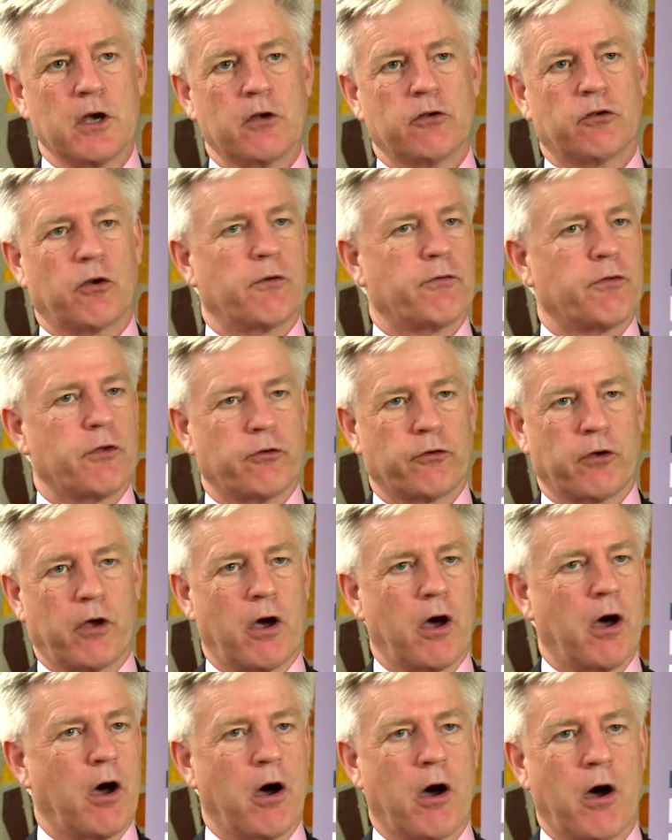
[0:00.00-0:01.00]
So if there's
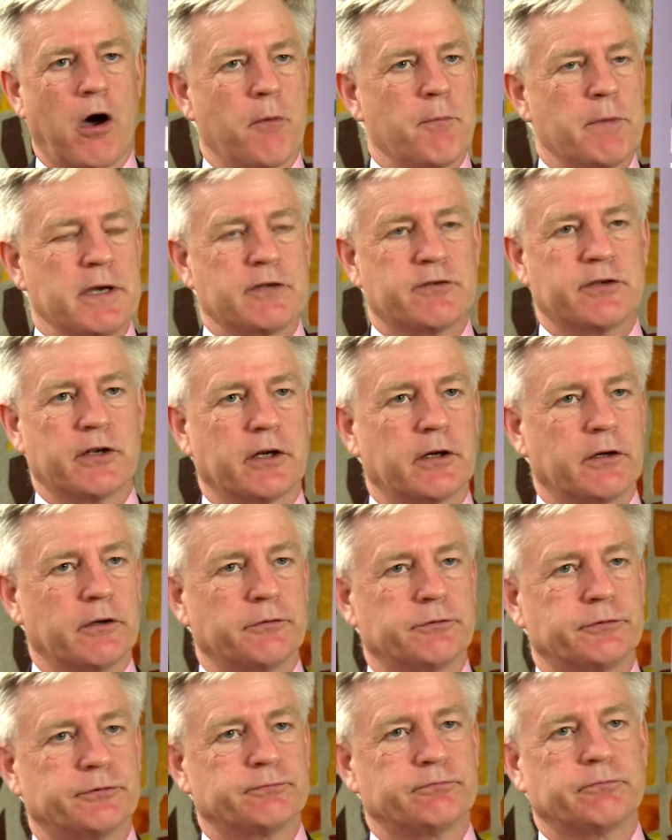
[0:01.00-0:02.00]
a, a meeting
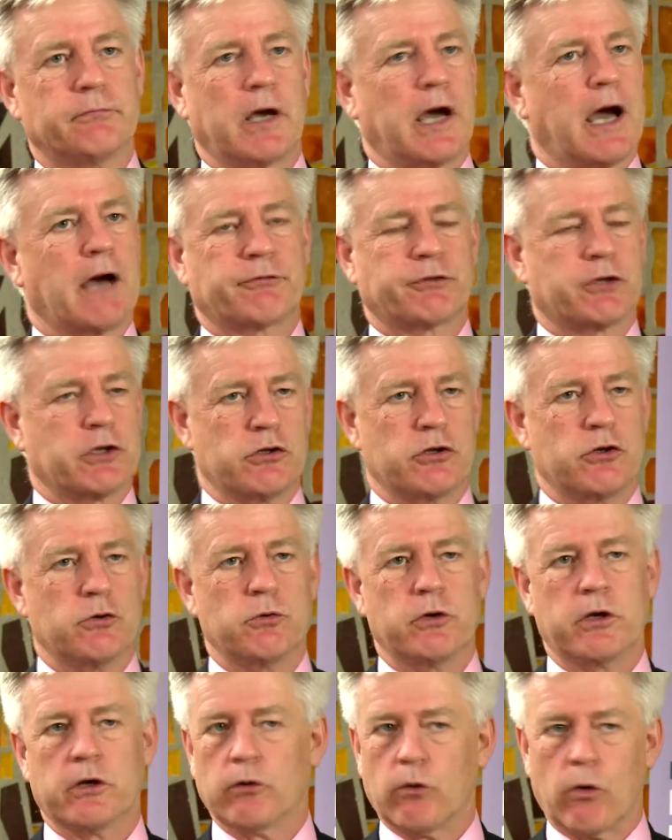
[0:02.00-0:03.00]
of the African
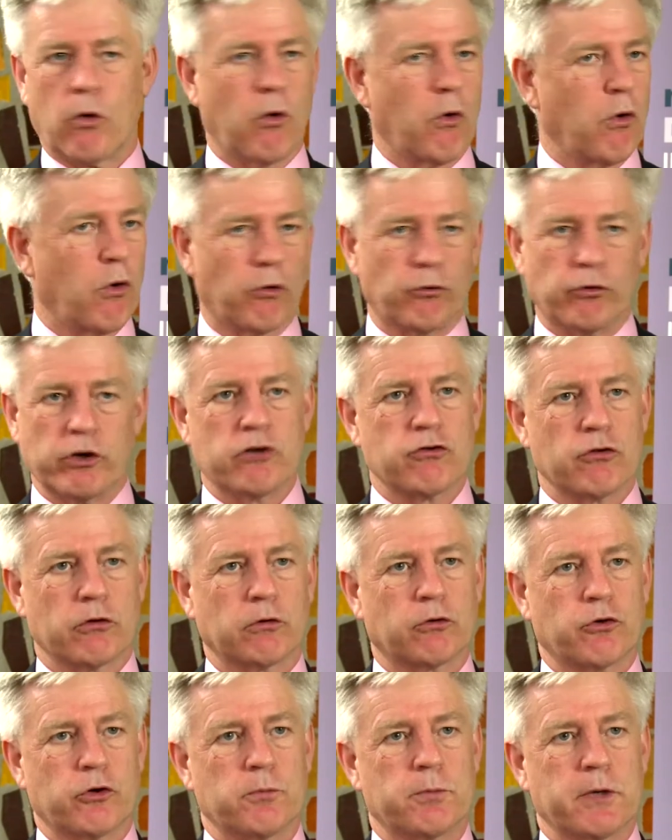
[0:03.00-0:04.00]
Union or, or
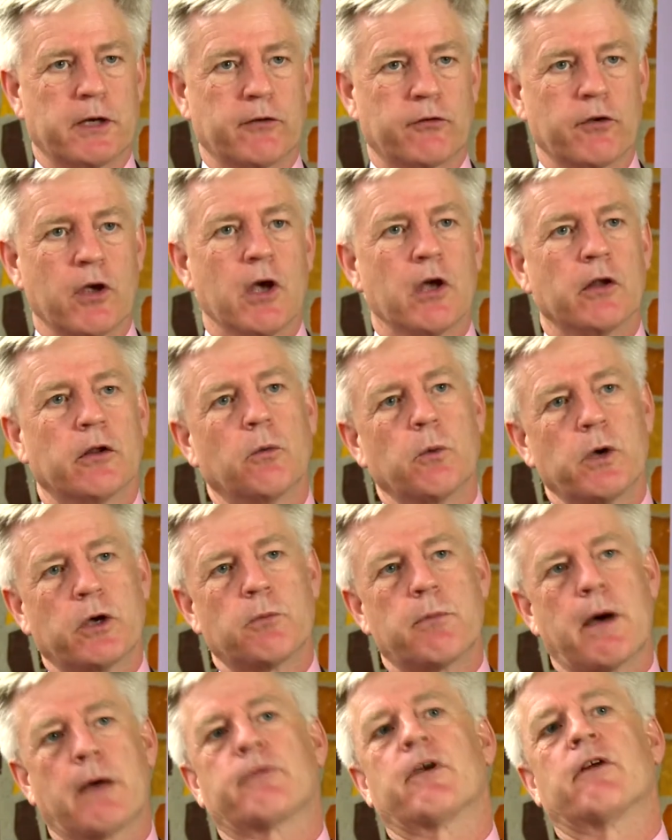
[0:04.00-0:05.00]
regional groupings, that we
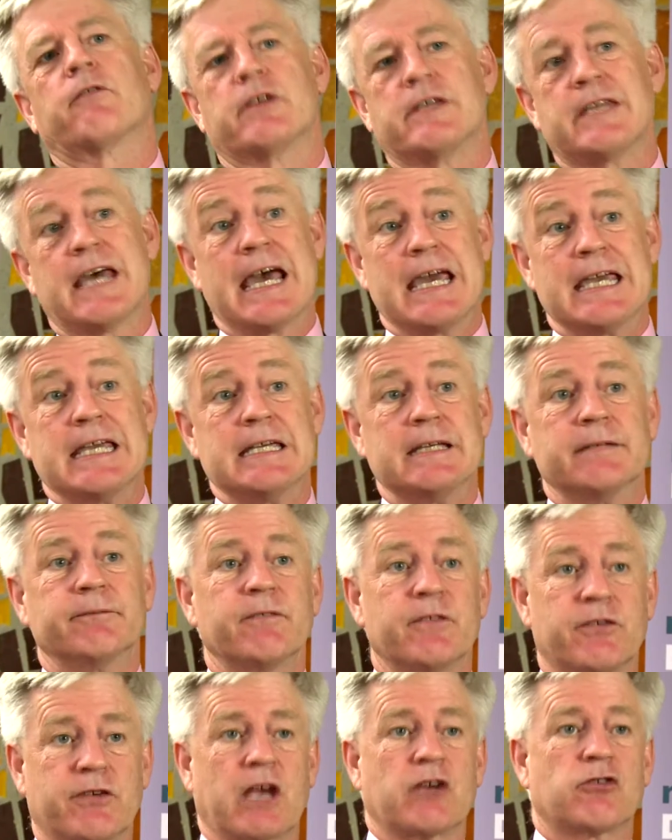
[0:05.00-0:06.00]
could perhaps have a day
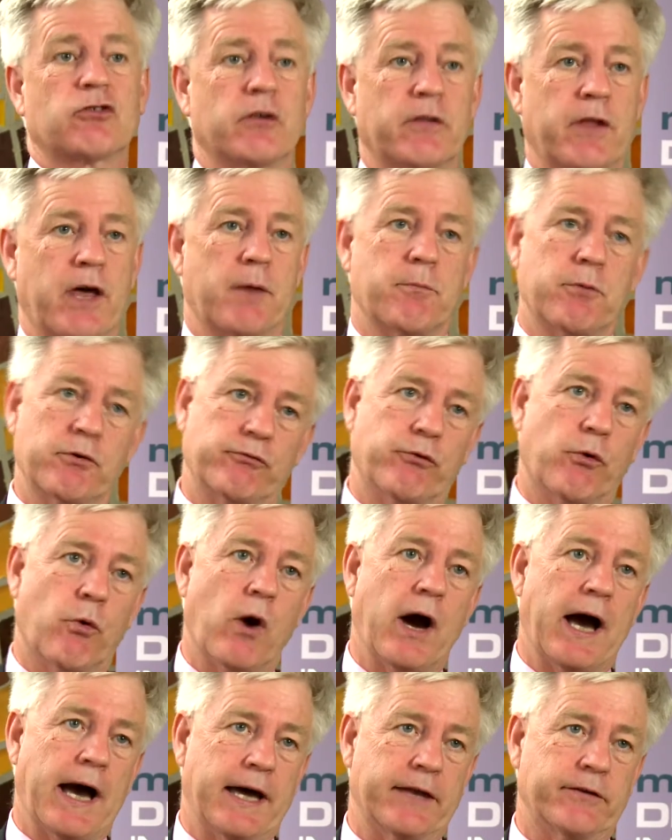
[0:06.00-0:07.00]
session there
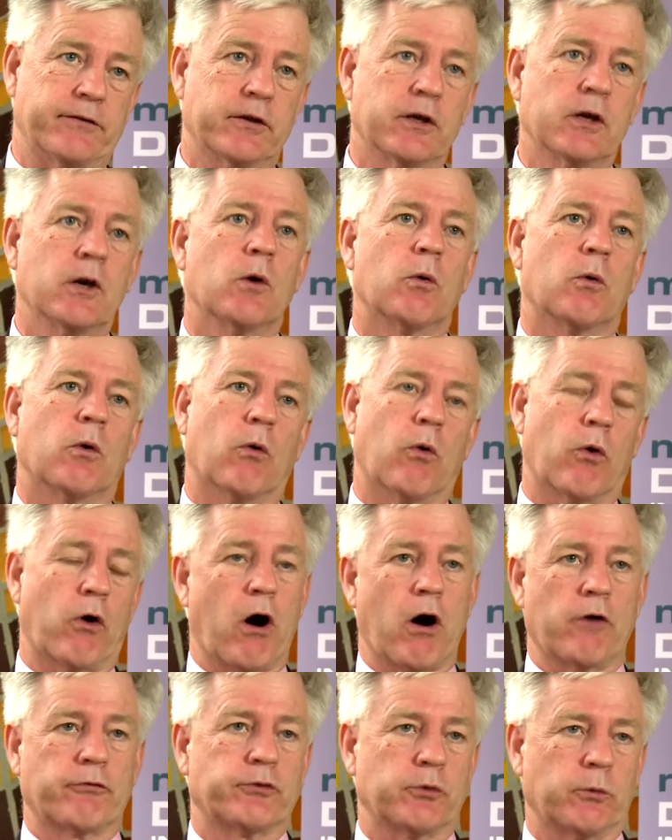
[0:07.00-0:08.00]
beforehand or
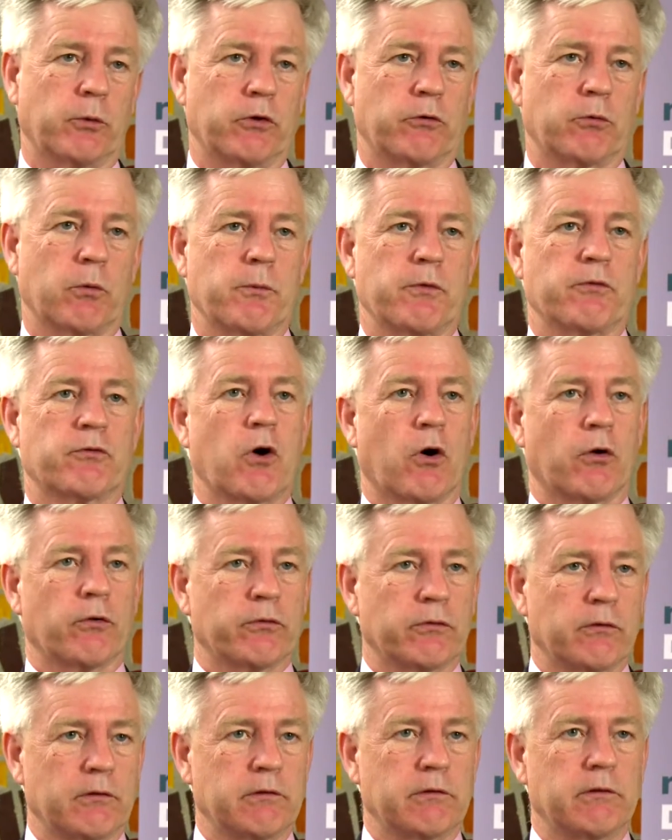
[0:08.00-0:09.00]
afterwards when we've got
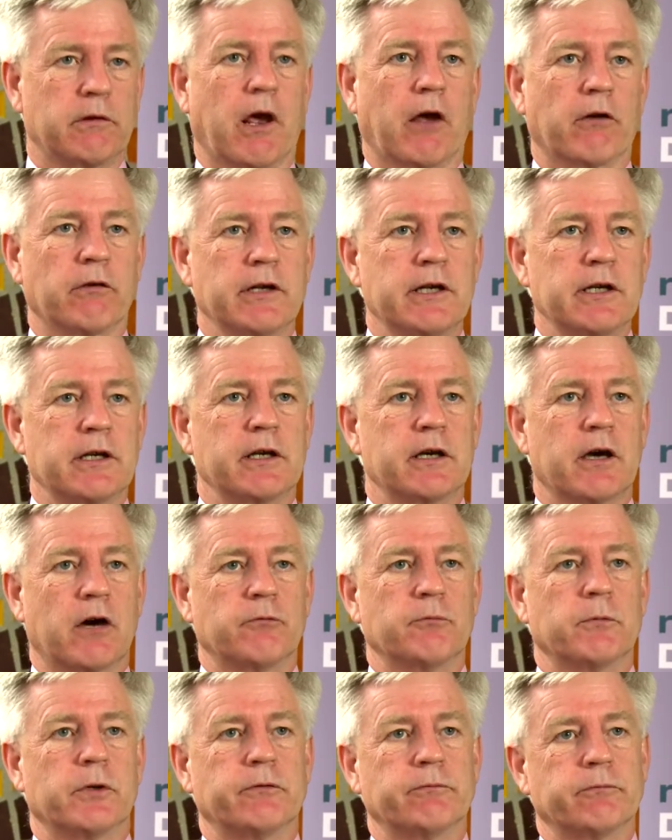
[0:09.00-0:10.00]
yeah, leading
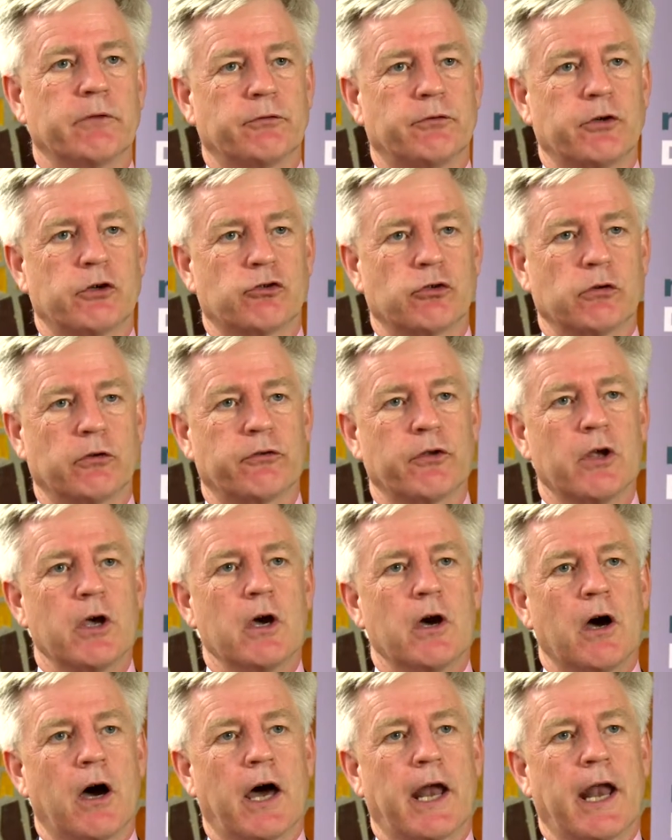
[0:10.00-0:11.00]
government officials
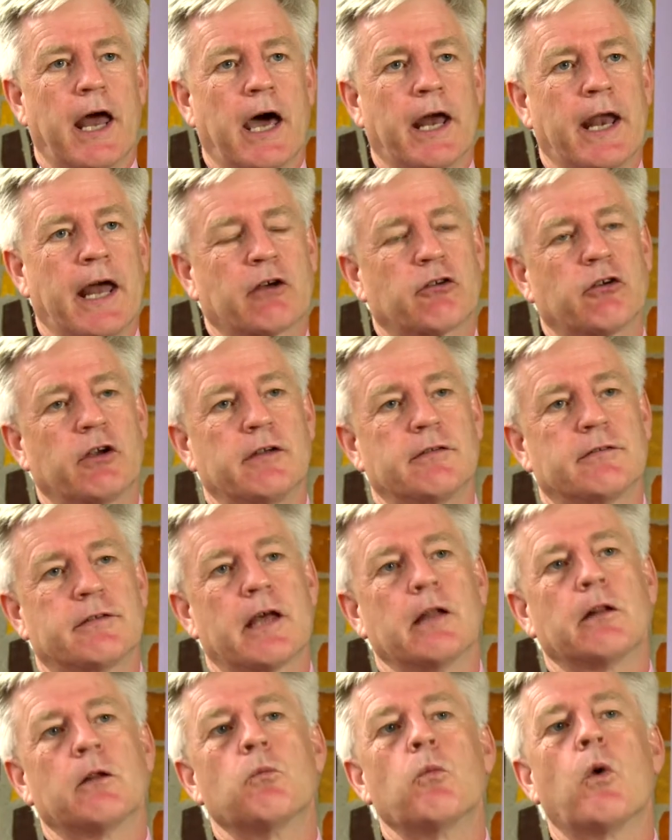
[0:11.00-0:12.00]
and, and actually
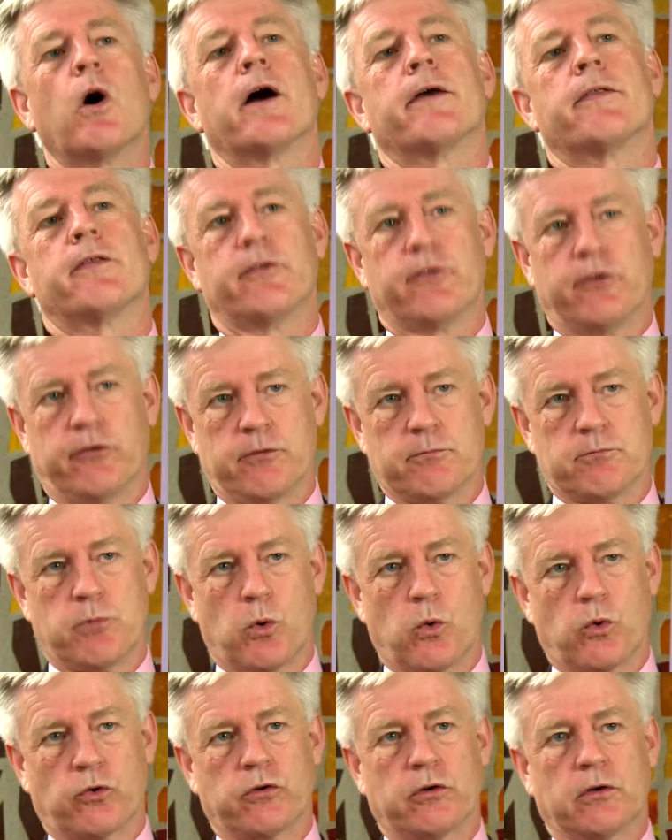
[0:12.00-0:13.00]
tell them why this is
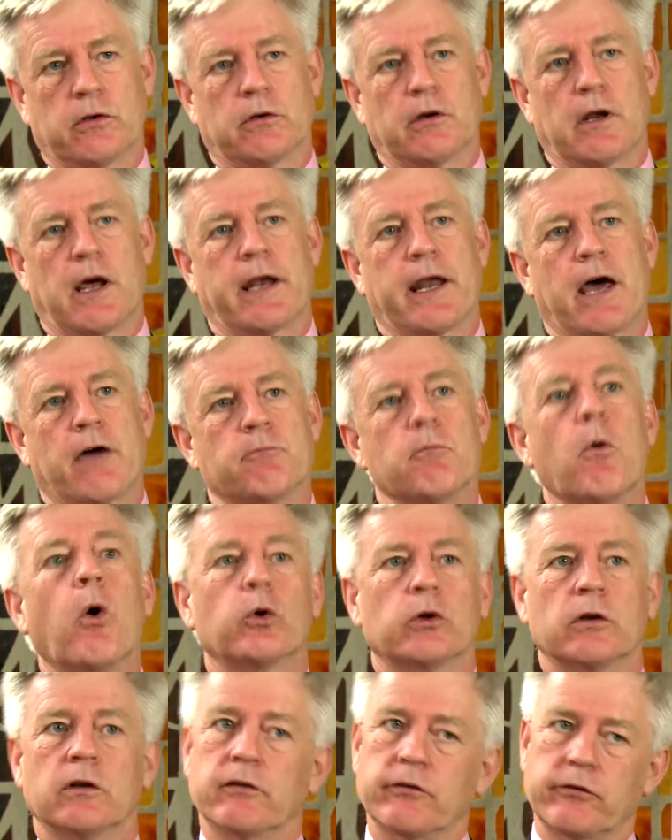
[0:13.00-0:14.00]
important and have
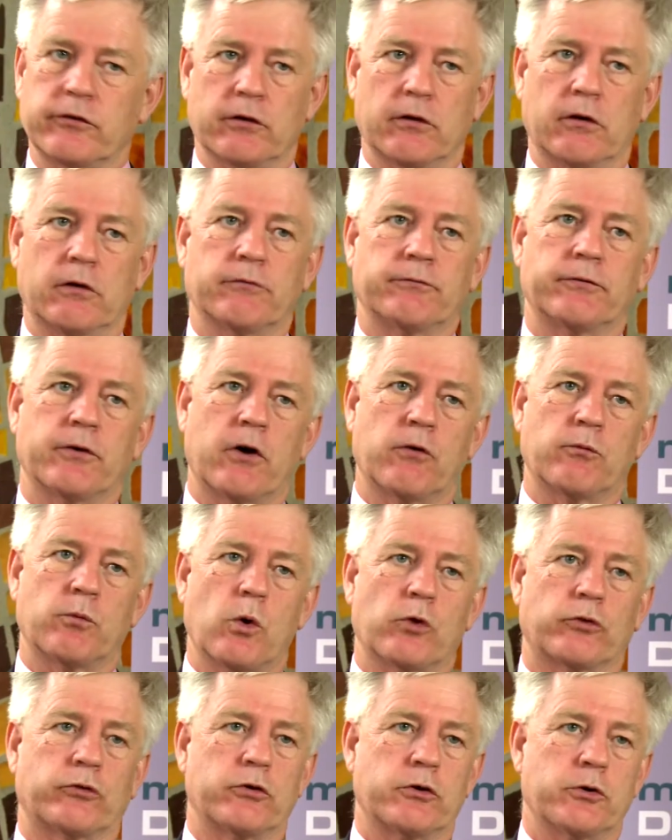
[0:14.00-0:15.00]
models of, of
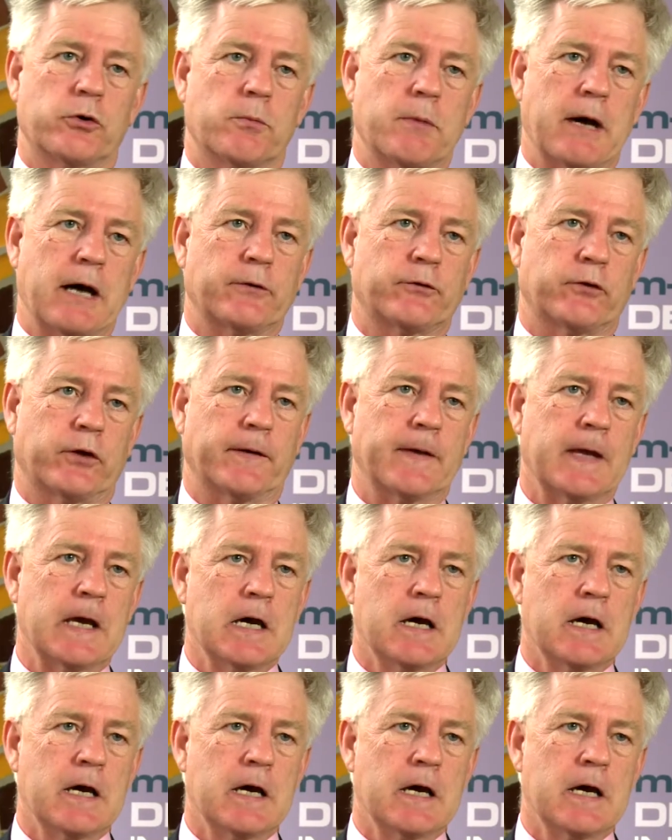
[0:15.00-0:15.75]
what to do about it.